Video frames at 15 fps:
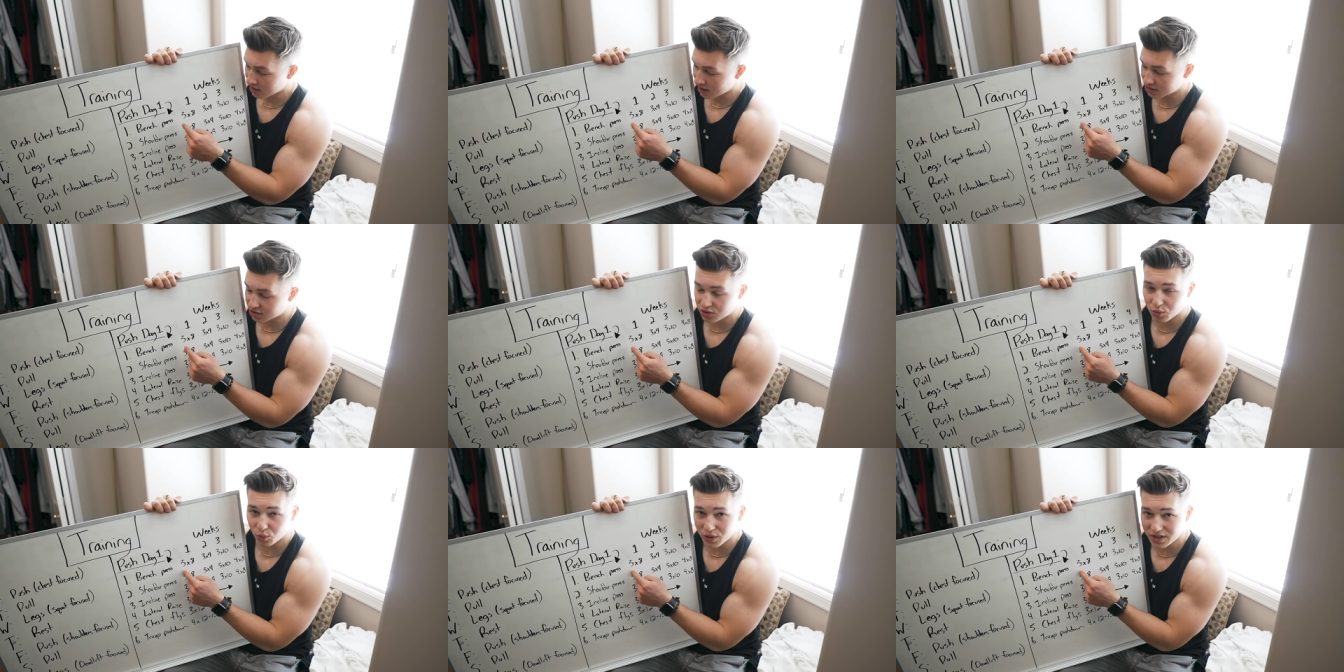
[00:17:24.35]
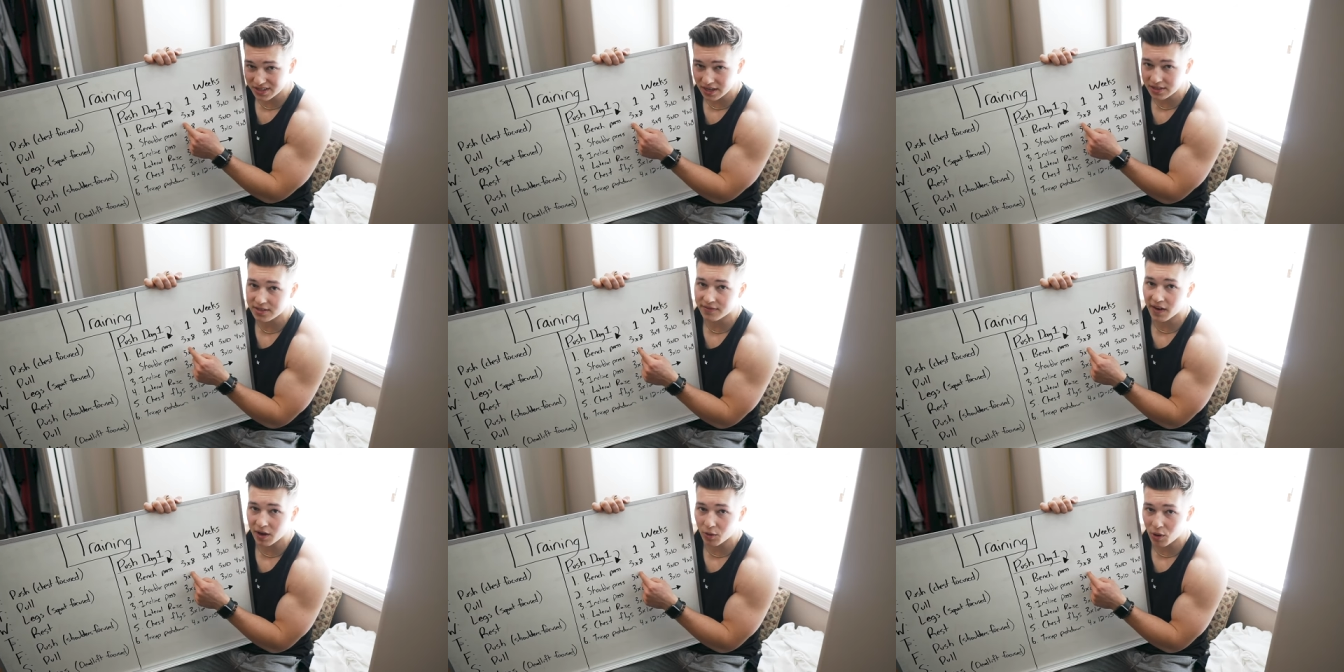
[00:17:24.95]
That's three sets
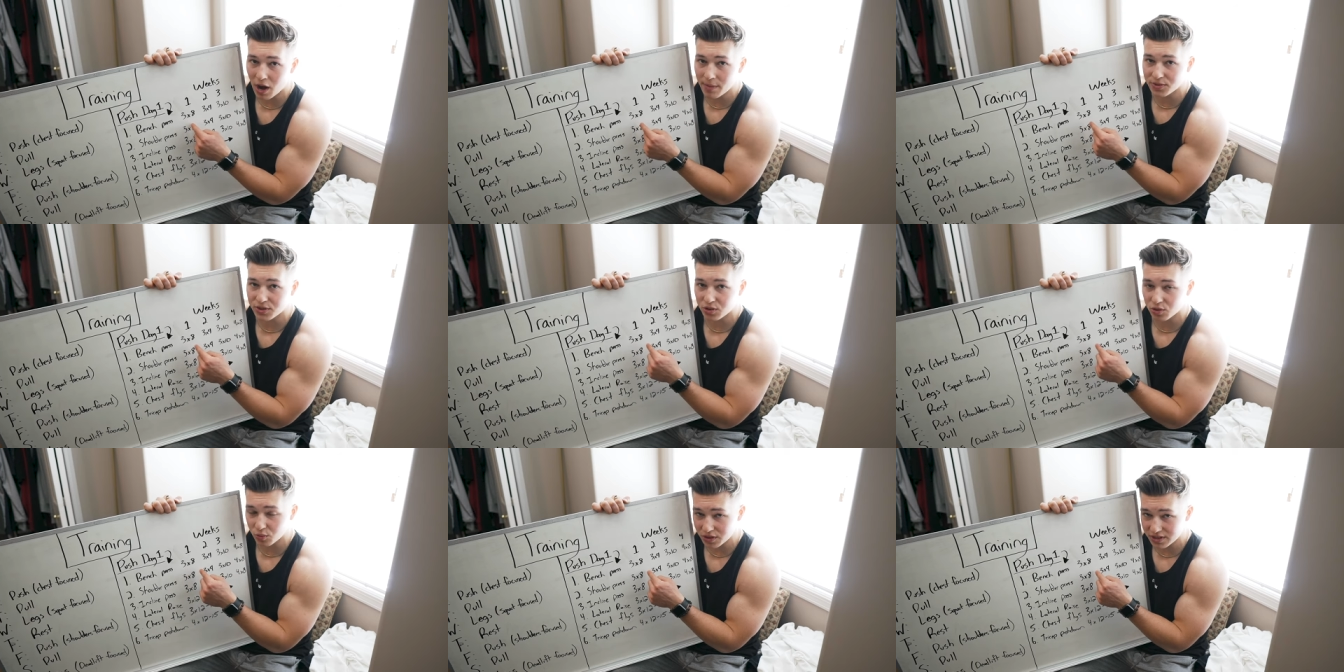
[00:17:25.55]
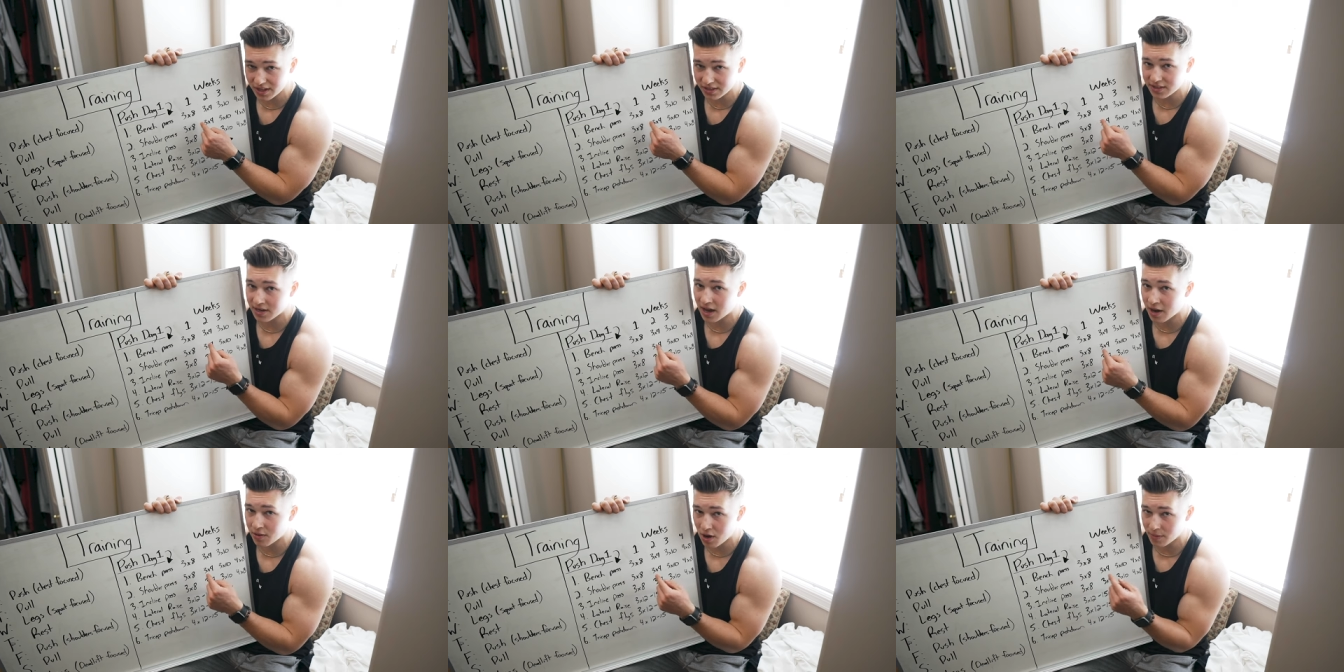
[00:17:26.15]
of eight reps, three sets of
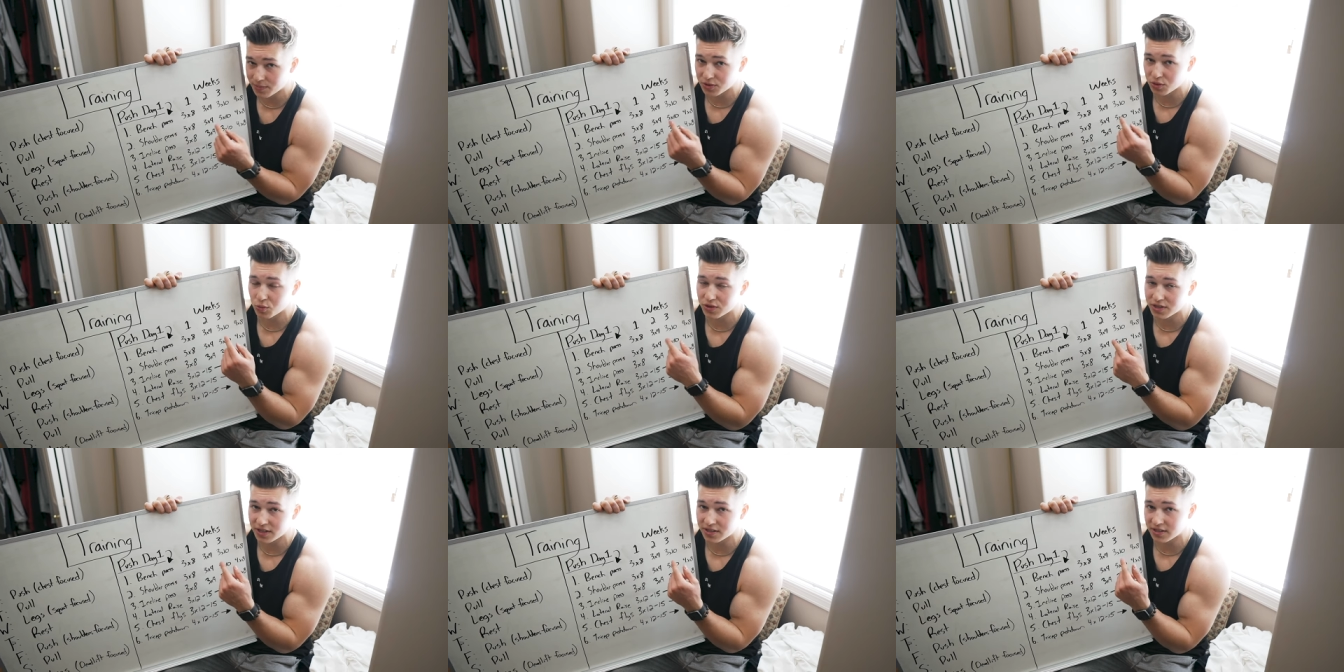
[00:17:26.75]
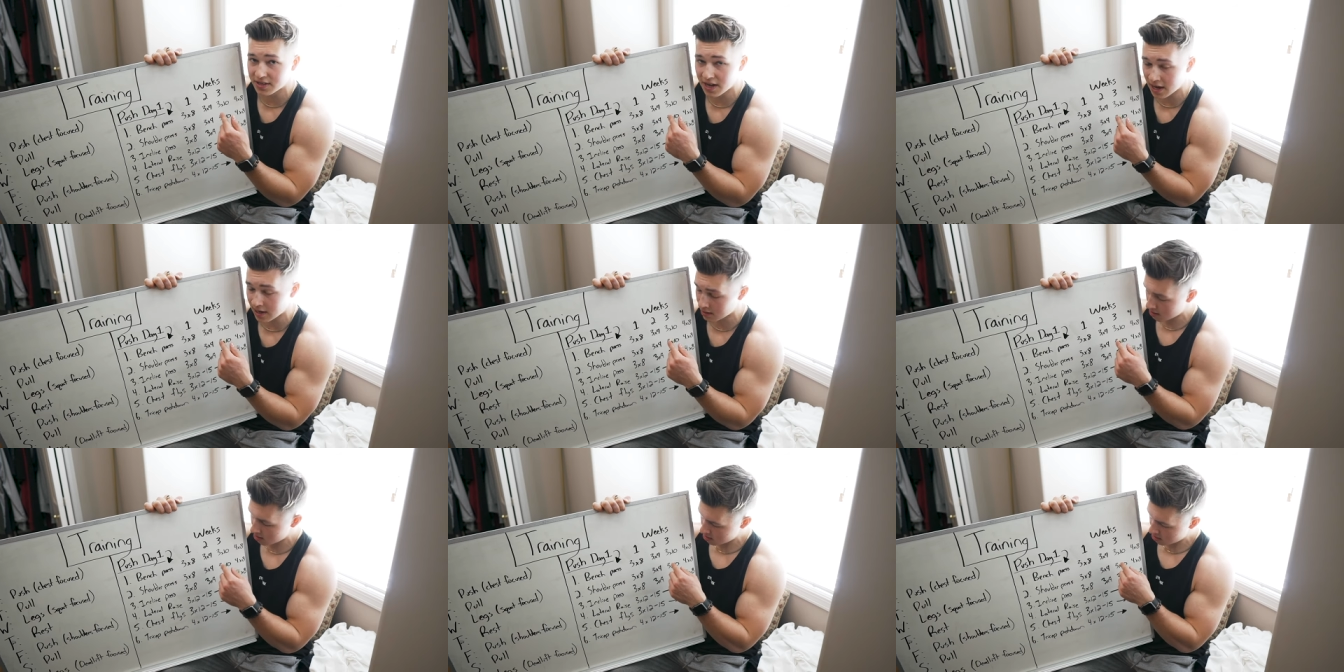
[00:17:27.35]
nine reps, three sets of
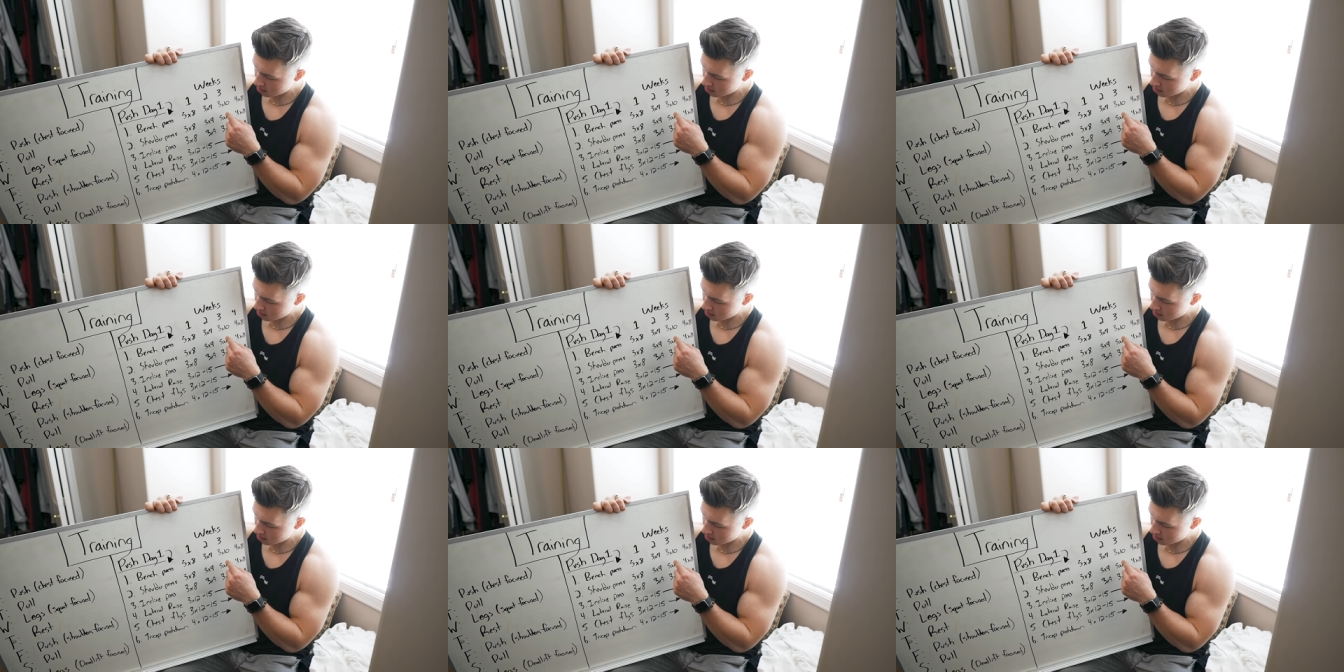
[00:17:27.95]
10,